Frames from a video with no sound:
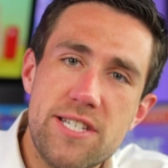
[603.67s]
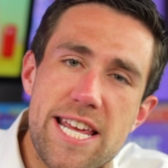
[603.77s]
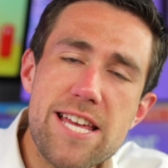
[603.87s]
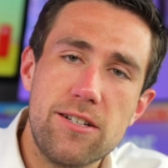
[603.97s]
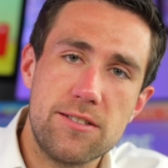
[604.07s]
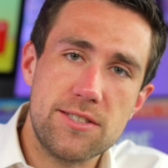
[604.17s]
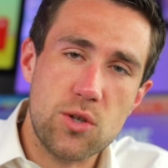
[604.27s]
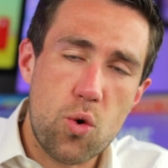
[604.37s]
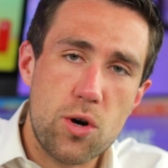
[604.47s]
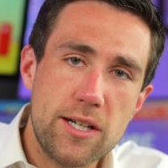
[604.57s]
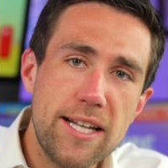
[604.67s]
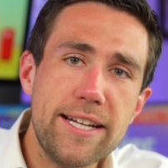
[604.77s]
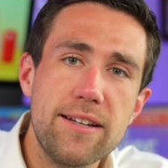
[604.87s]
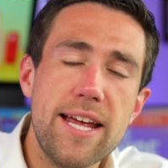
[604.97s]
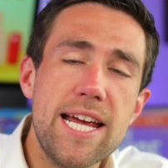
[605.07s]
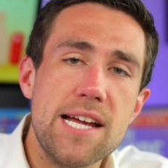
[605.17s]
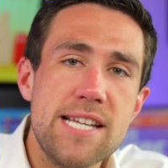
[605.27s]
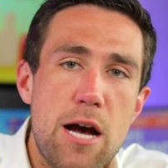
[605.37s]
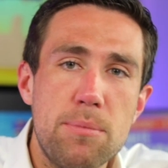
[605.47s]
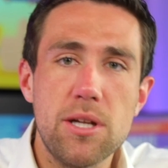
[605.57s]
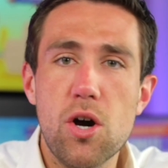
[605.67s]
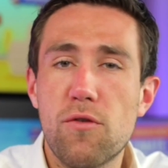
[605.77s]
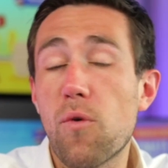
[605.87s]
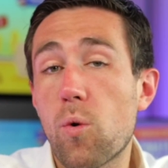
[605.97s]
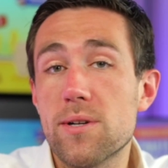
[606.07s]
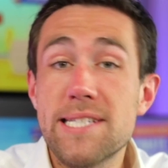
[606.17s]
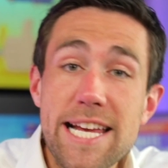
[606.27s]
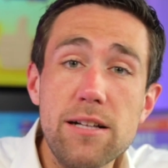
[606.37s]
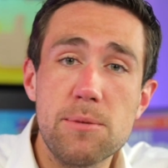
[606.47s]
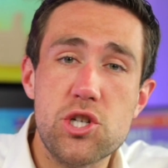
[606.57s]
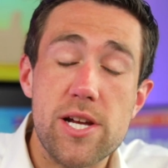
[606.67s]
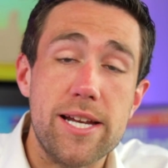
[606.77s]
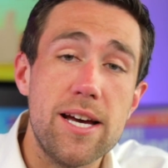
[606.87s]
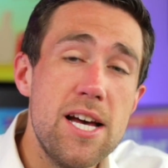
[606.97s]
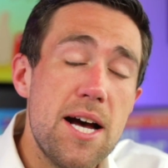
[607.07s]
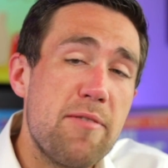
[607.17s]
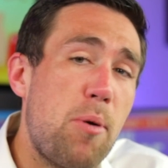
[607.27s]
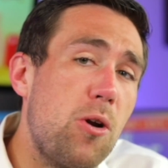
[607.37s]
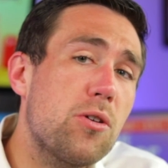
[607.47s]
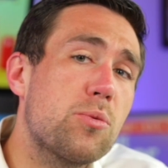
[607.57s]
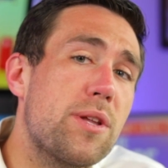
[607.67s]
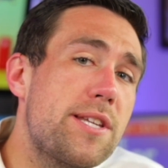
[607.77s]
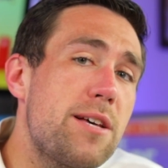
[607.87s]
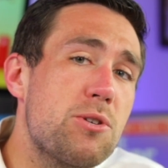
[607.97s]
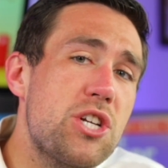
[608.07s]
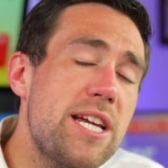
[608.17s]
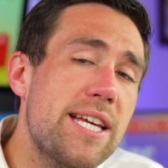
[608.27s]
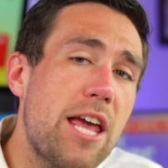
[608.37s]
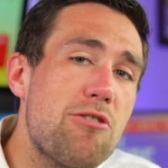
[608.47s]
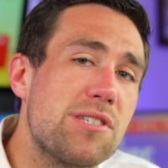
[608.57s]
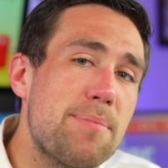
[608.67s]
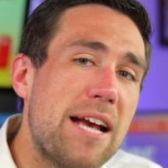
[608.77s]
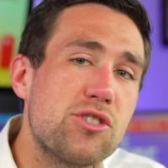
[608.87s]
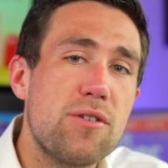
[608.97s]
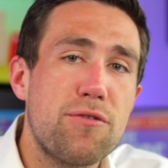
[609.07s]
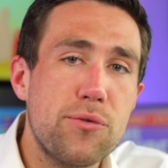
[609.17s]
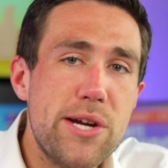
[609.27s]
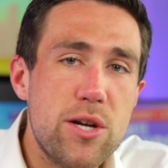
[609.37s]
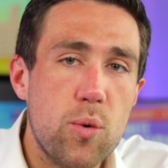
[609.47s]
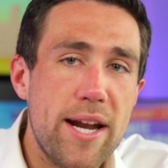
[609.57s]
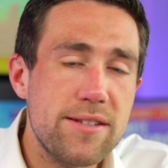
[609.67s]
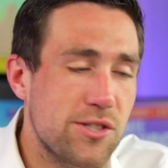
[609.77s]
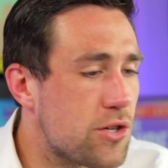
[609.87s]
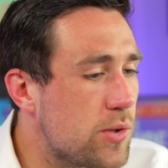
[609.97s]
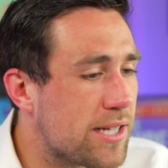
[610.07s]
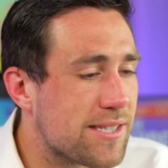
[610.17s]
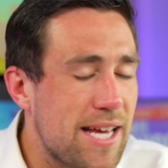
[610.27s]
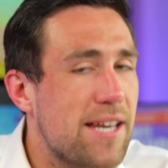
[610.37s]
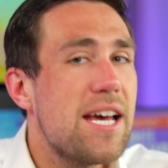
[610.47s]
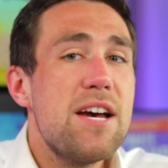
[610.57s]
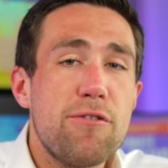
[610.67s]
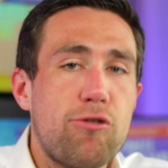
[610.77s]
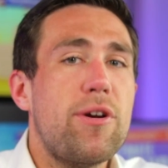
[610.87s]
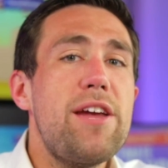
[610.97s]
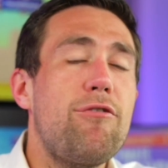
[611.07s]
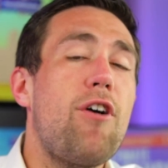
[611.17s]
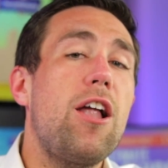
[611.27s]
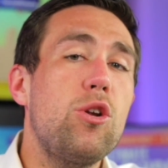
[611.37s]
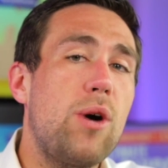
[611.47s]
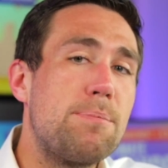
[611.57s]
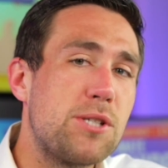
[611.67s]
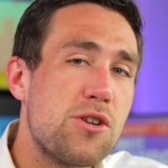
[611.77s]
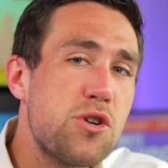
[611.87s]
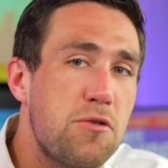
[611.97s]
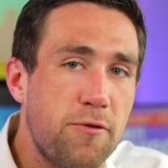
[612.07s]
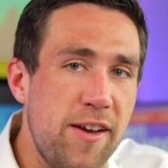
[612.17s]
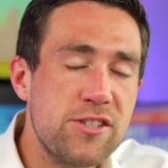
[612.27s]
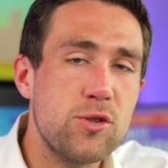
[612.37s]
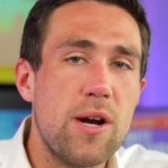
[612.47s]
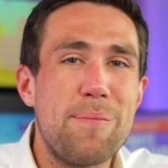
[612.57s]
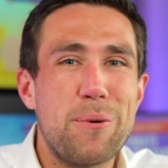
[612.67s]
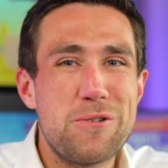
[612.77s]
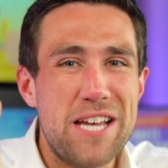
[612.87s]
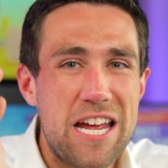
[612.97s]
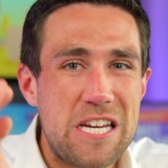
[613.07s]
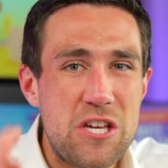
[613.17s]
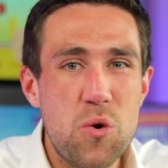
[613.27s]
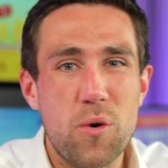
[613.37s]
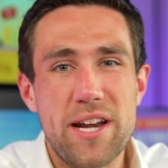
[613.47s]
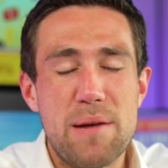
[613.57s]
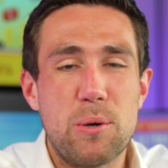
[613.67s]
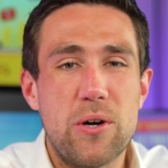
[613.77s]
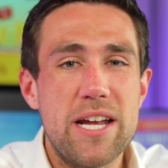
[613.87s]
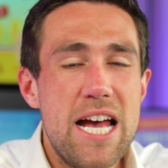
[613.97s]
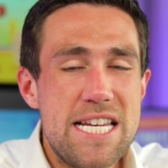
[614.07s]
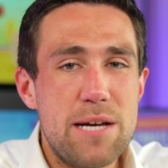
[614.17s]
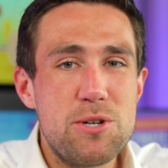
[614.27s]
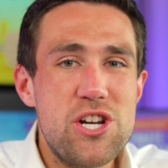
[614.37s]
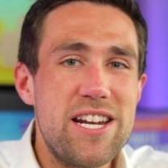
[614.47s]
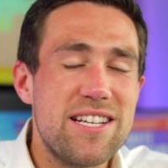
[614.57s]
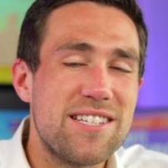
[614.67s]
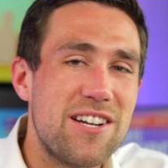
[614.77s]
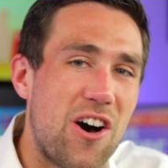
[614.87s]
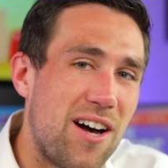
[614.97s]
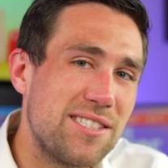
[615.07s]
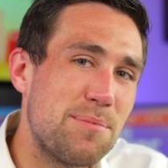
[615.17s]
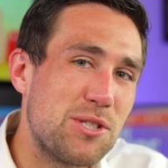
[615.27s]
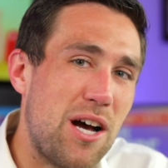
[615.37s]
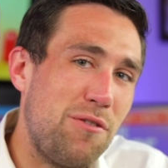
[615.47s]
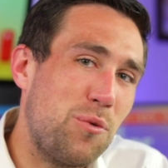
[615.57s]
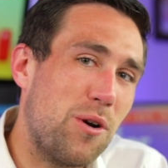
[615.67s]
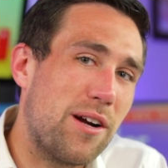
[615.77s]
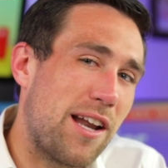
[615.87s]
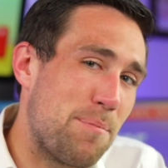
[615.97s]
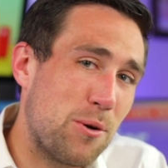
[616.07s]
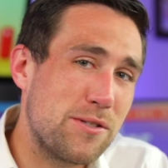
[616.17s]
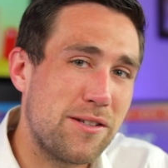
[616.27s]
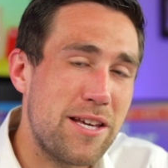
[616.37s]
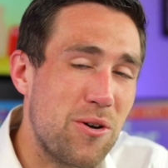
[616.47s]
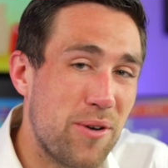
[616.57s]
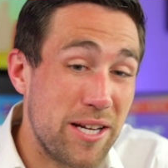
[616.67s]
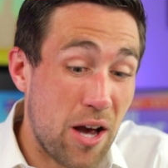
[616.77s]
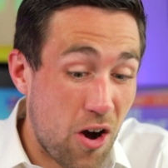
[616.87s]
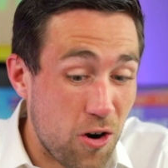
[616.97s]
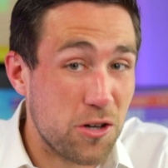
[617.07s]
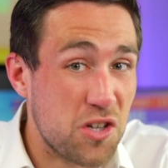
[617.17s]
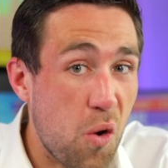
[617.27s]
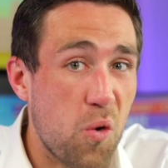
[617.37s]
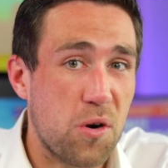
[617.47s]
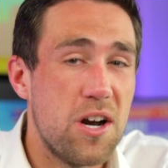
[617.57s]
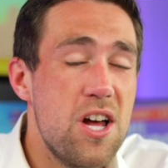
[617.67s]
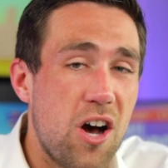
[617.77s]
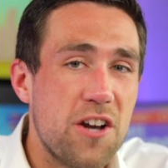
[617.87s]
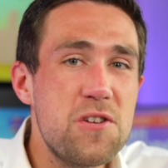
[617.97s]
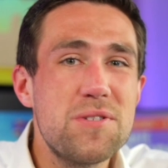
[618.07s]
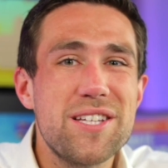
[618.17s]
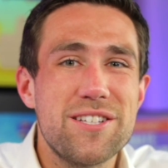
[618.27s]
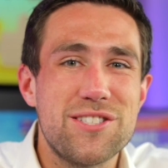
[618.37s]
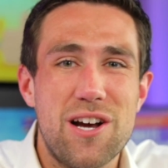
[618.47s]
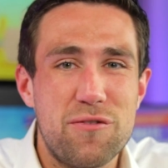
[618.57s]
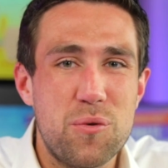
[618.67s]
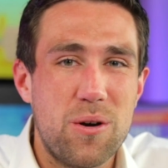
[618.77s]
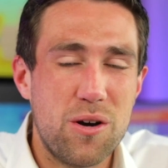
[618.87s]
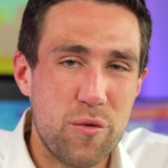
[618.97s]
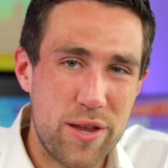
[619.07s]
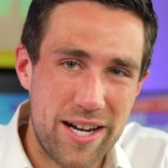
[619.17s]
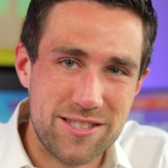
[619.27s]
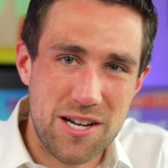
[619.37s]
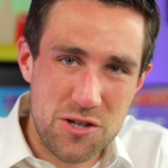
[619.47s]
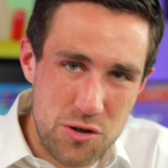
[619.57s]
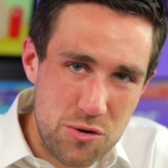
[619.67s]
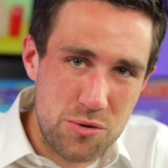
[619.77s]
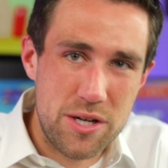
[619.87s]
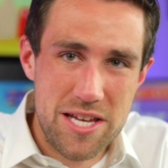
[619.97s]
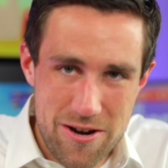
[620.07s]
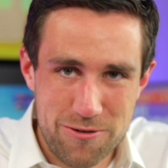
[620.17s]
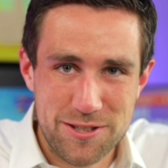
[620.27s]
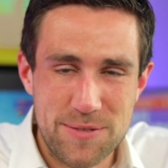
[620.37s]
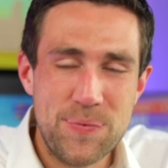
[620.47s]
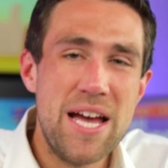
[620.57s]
deals or click the link down below for DealMachine. I've partnered with DealMachine to get you some extra free credits so you can send free follow-ups to fixer-uppers in your neighborhood. DealMachine is an awesome software and I'm personally going hardcore on using this software over the next two years.